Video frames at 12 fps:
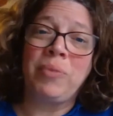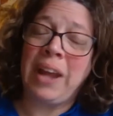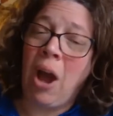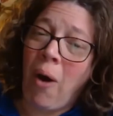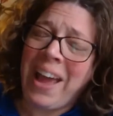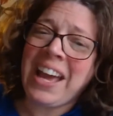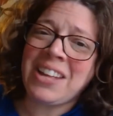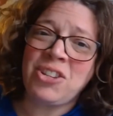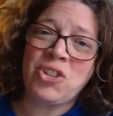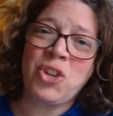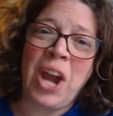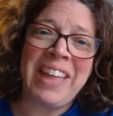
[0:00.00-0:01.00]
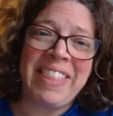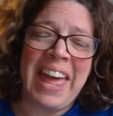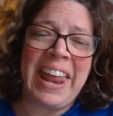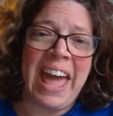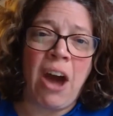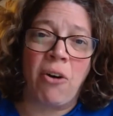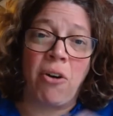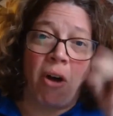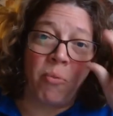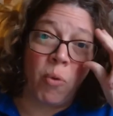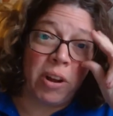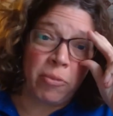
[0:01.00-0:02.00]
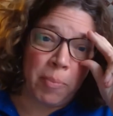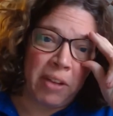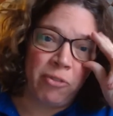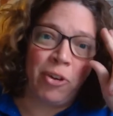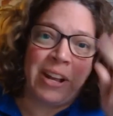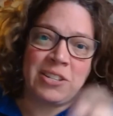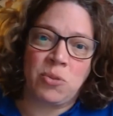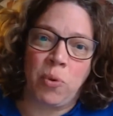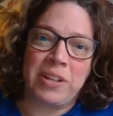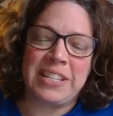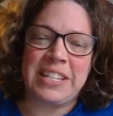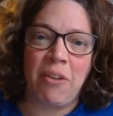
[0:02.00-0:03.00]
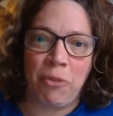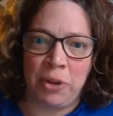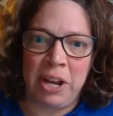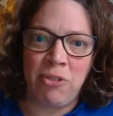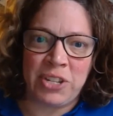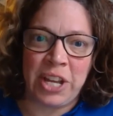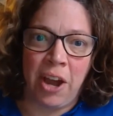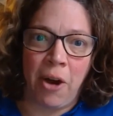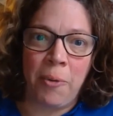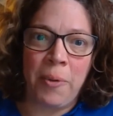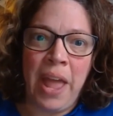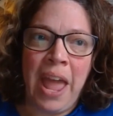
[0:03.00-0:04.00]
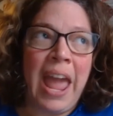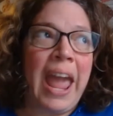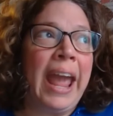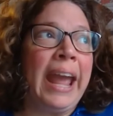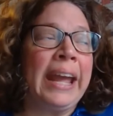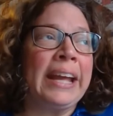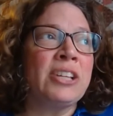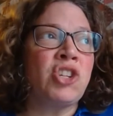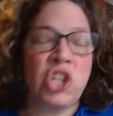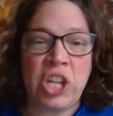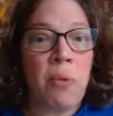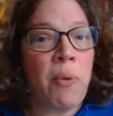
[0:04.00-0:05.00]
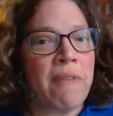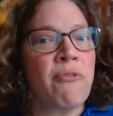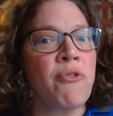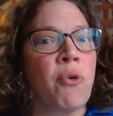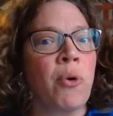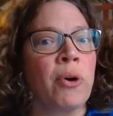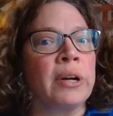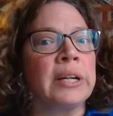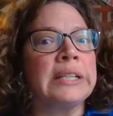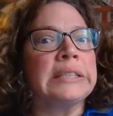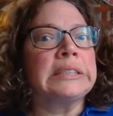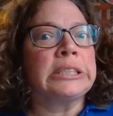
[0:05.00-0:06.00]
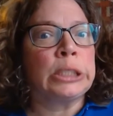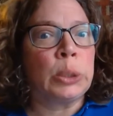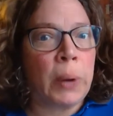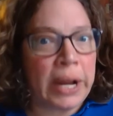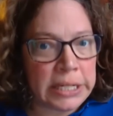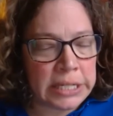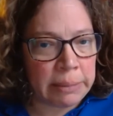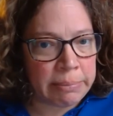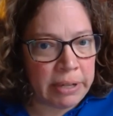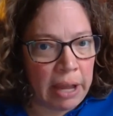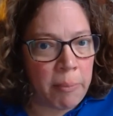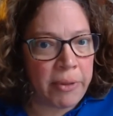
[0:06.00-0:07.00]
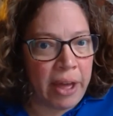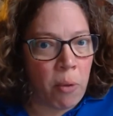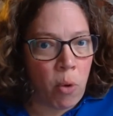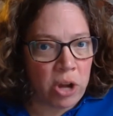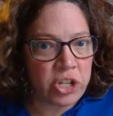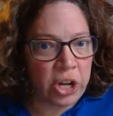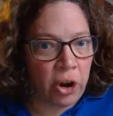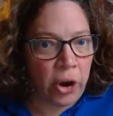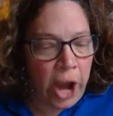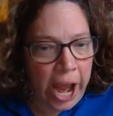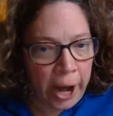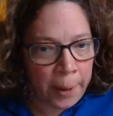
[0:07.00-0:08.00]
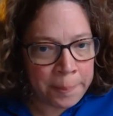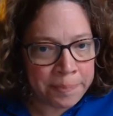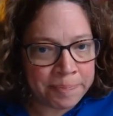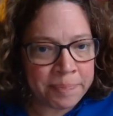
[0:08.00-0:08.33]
Now, I got to try that out on one of my friends once several years ago, and she went for quite some time without washing her hair.